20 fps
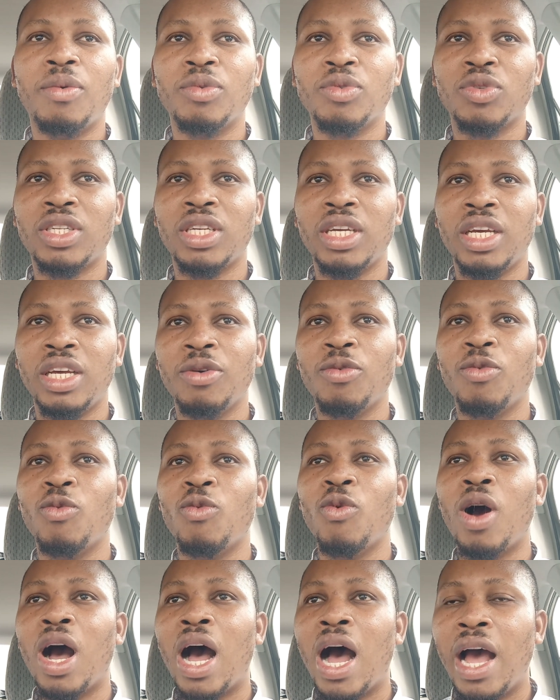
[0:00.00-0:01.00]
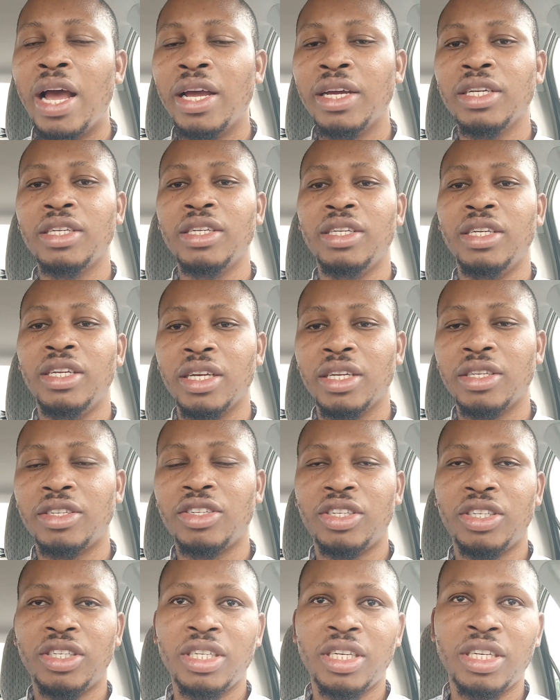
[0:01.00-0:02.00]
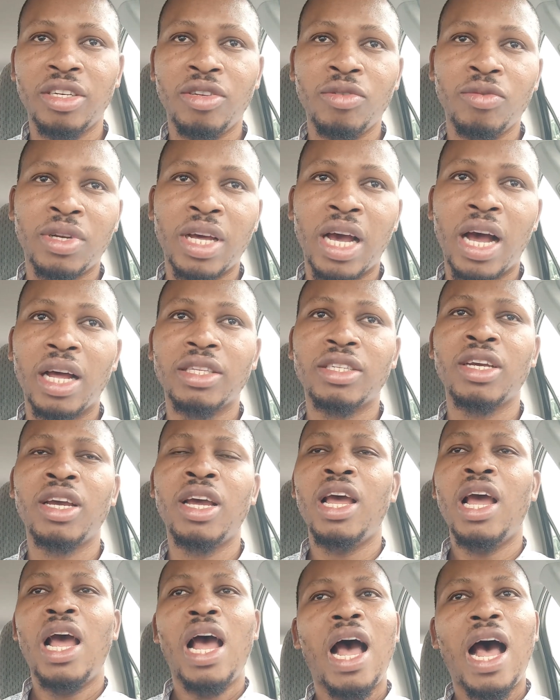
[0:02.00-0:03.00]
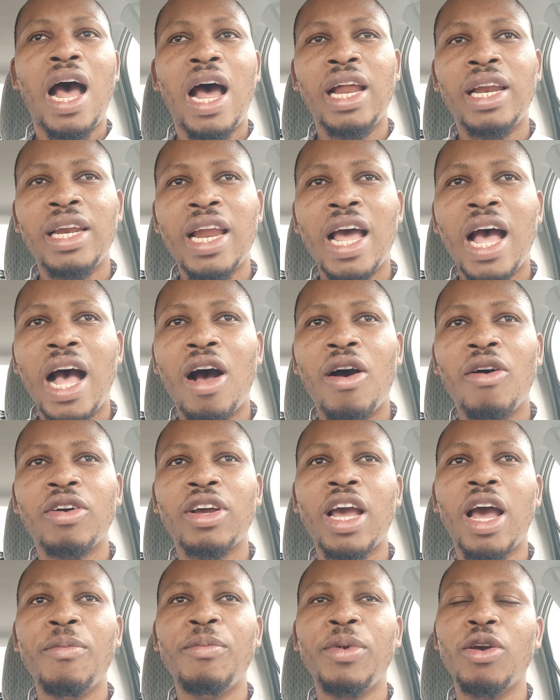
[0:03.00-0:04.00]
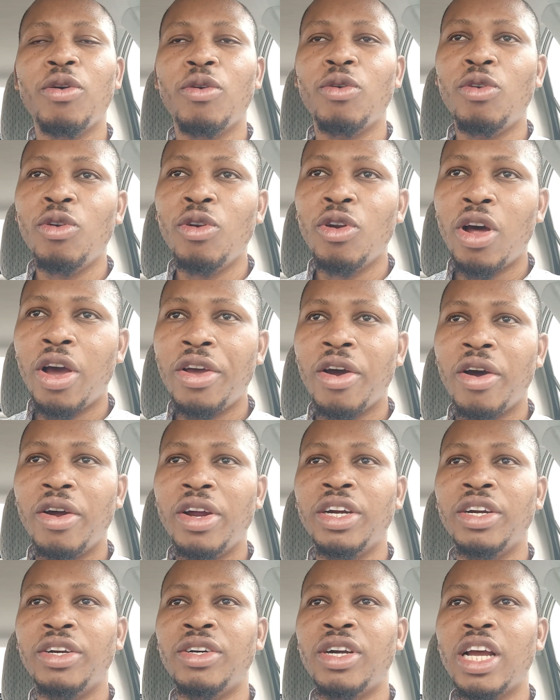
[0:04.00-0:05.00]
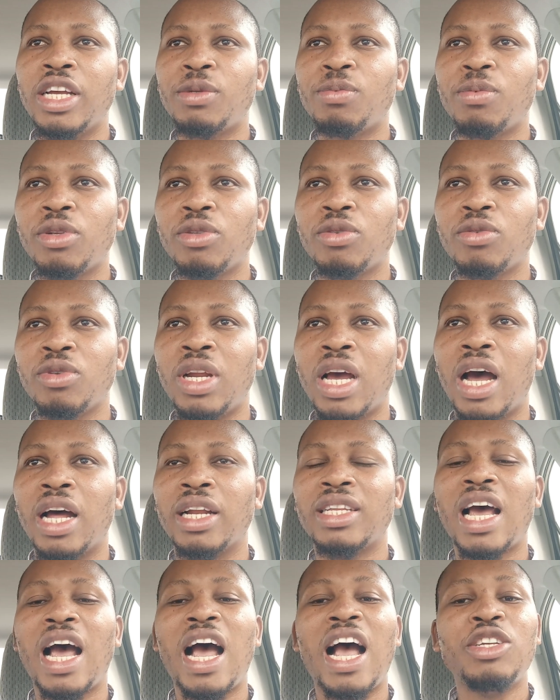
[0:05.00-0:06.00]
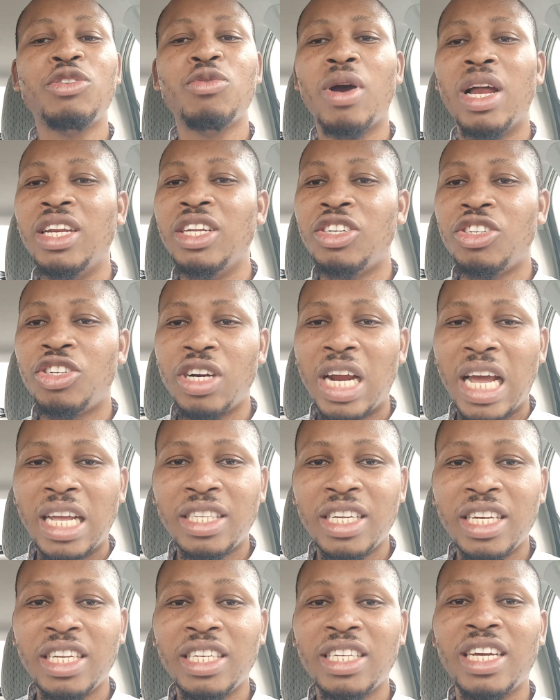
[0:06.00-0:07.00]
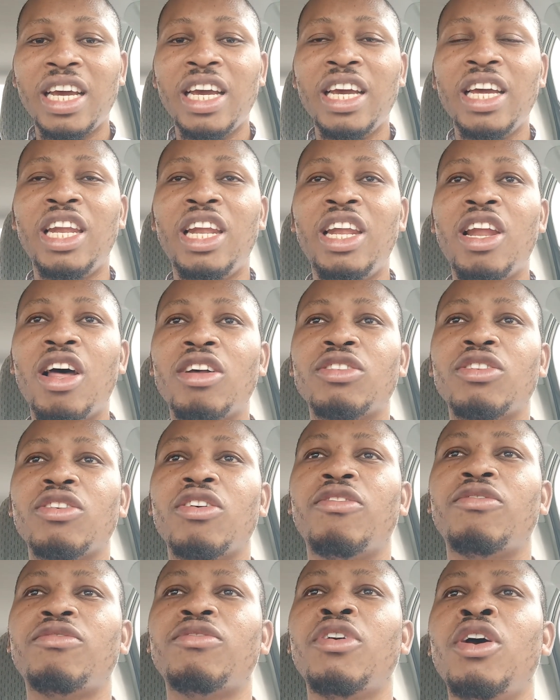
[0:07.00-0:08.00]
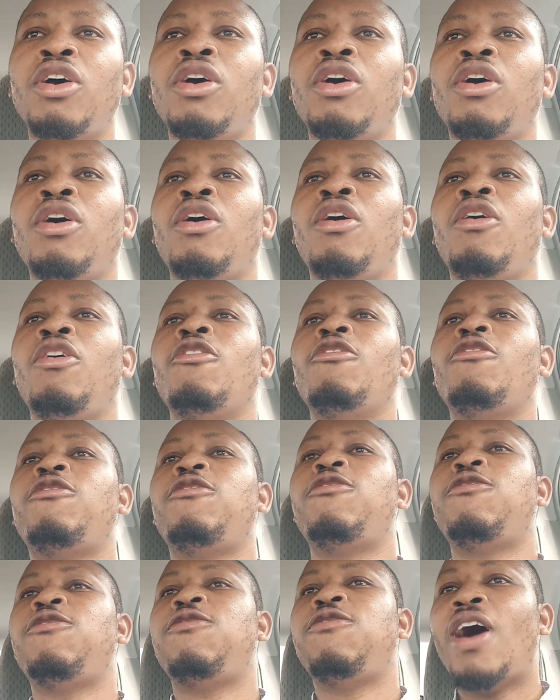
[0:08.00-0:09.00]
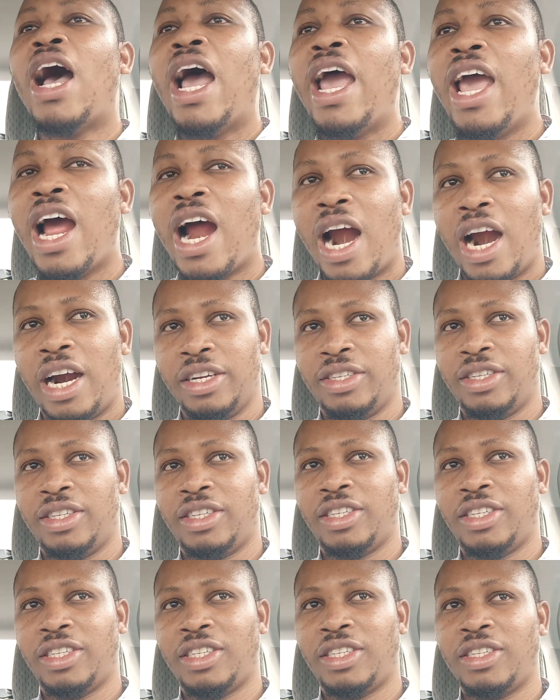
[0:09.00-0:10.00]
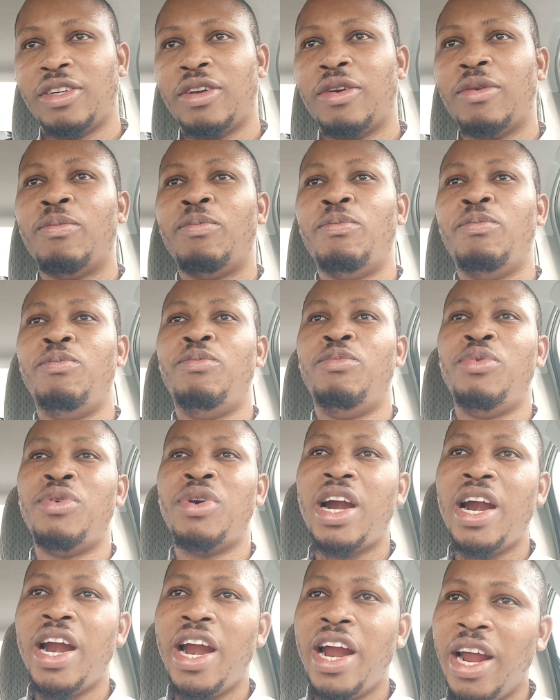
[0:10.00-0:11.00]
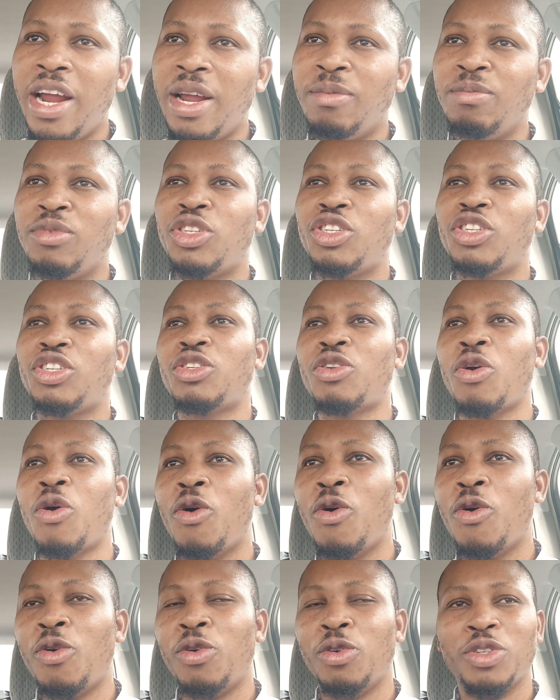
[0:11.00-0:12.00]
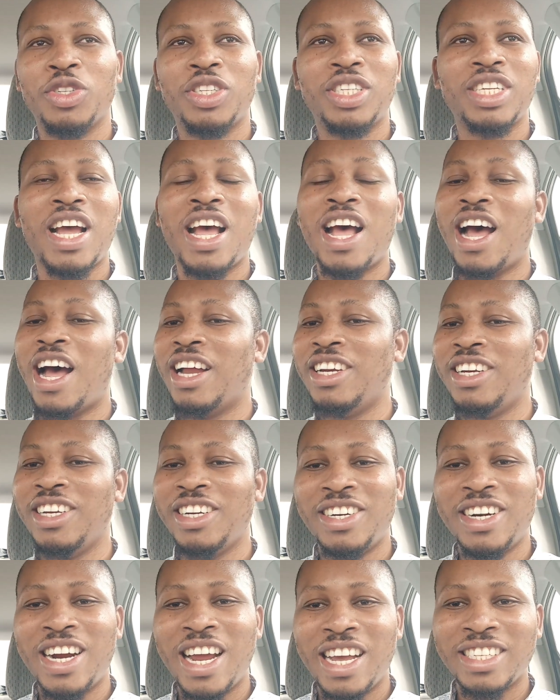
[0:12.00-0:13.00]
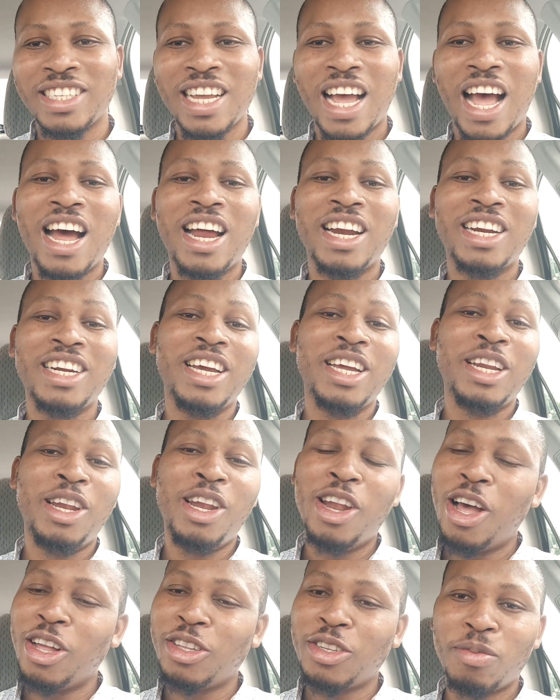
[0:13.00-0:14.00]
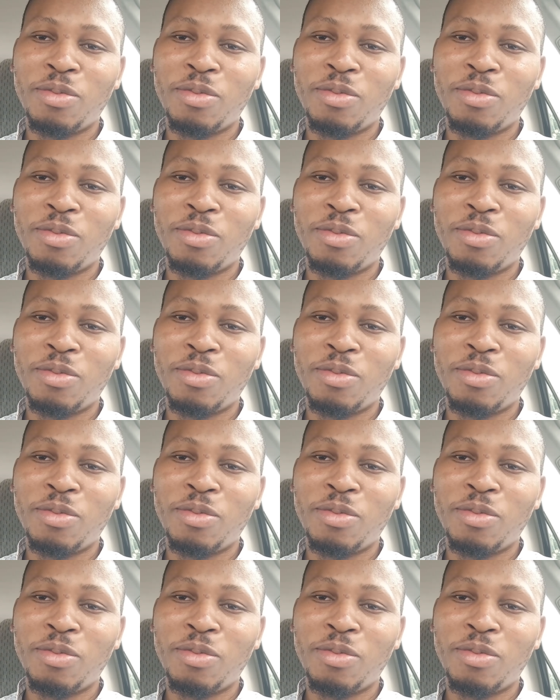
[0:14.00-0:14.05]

say, why did she do that? And now Kemi Olunloyo, in response to that, actually threatened a lot of fires, brimstones, and the rest, and a lot